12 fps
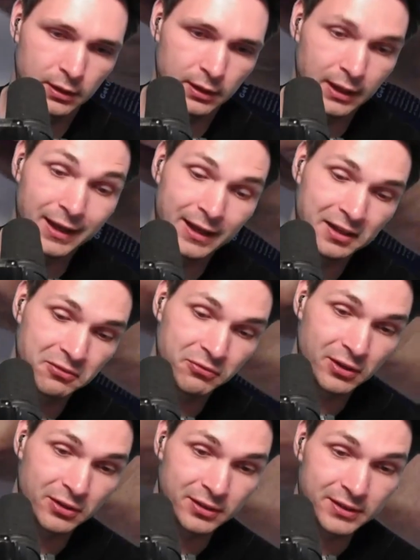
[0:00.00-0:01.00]
And
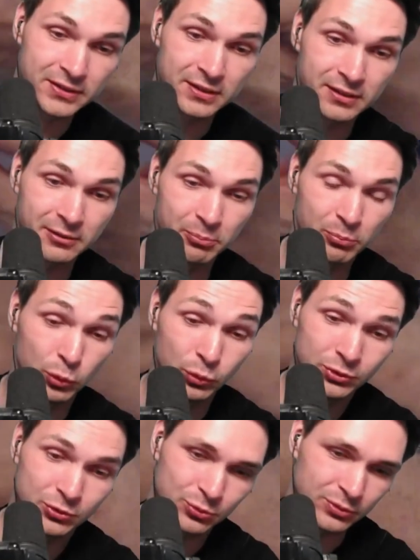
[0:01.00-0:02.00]
there is a
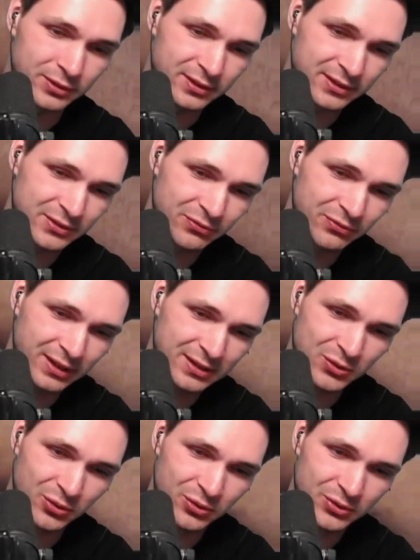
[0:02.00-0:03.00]
Moltres. That's
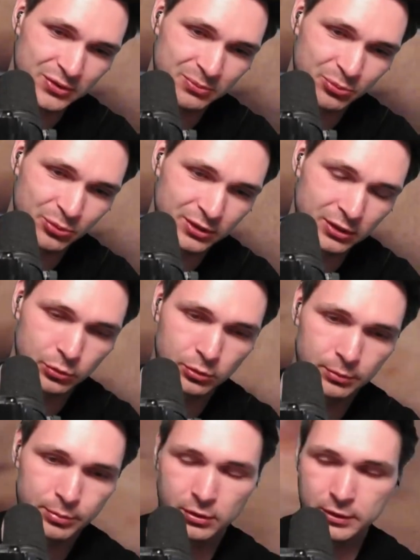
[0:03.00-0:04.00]
also pretty cool
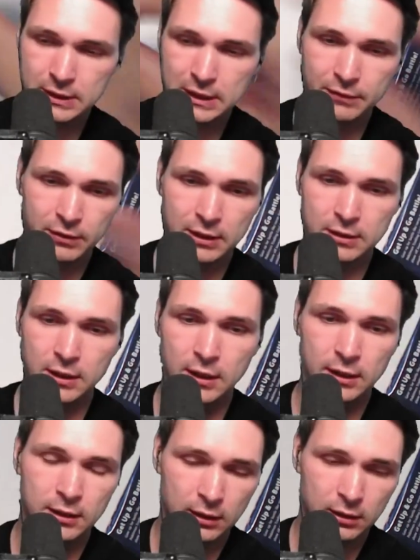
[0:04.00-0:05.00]
because I've got
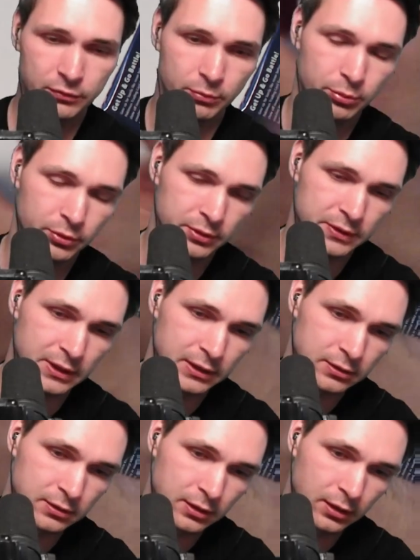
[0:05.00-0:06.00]
none of the birds
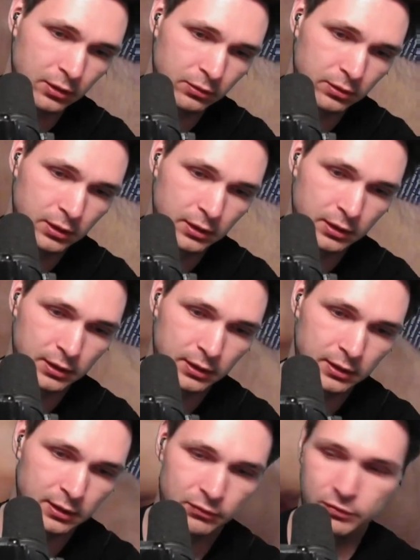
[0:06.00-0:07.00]
until now.
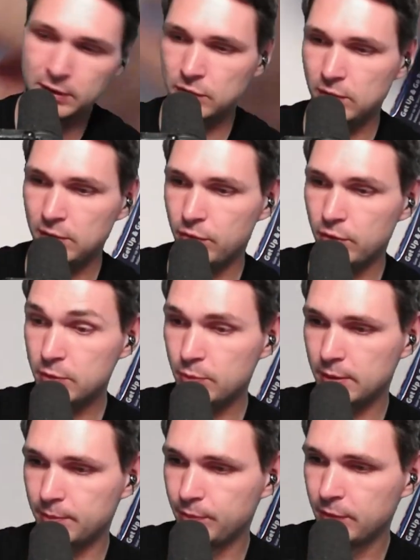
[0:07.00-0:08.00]
And that's the first
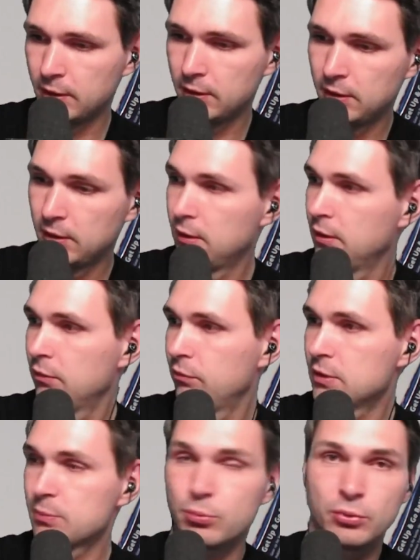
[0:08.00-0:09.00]
one.
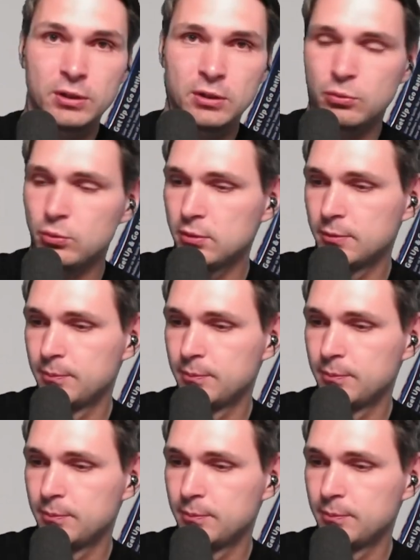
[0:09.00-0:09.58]
Pretty cool.